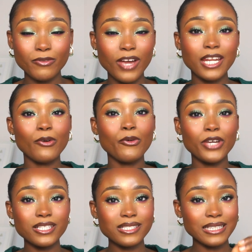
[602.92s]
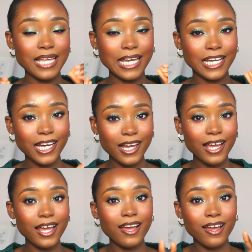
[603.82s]
before I now go into like
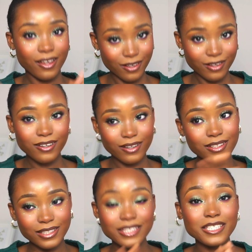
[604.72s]
the